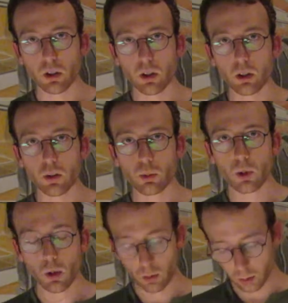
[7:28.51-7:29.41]
and the
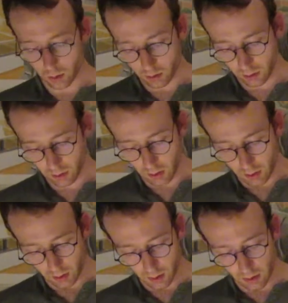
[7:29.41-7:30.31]
role
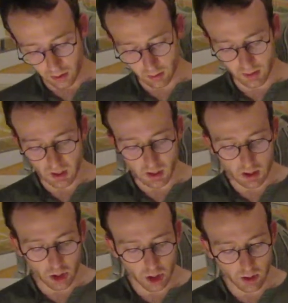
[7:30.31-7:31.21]
is the
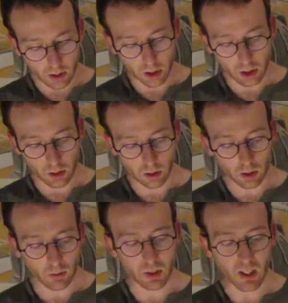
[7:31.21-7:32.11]
initiation
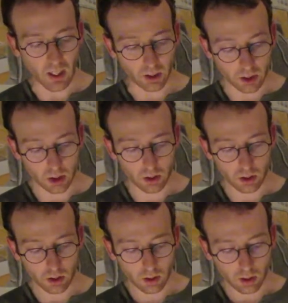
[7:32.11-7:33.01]
of the action.
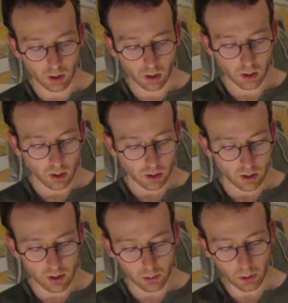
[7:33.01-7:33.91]

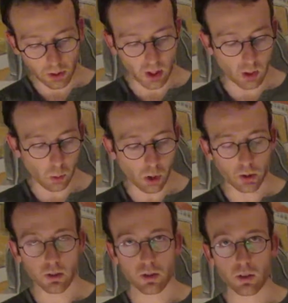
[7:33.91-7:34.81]
This word here,
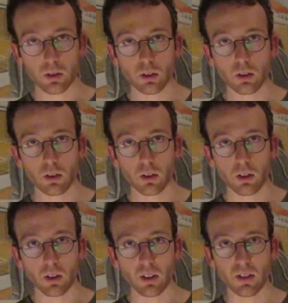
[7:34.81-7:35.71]
want,
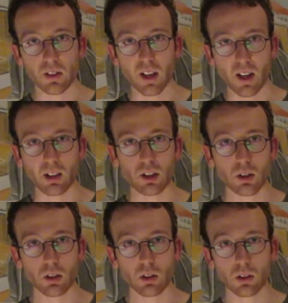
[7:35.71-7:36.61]
is an
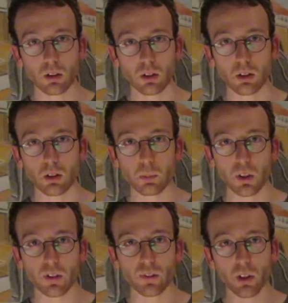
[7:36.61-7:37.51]
action and can be
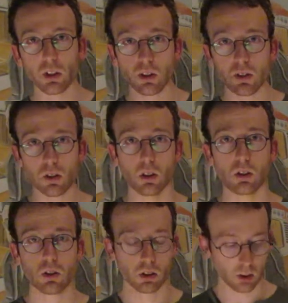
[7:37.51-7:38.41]
defined as
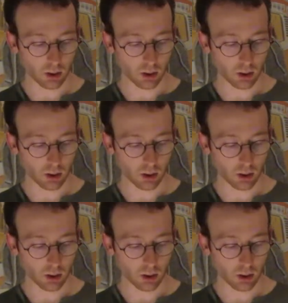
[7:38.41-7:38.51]
such.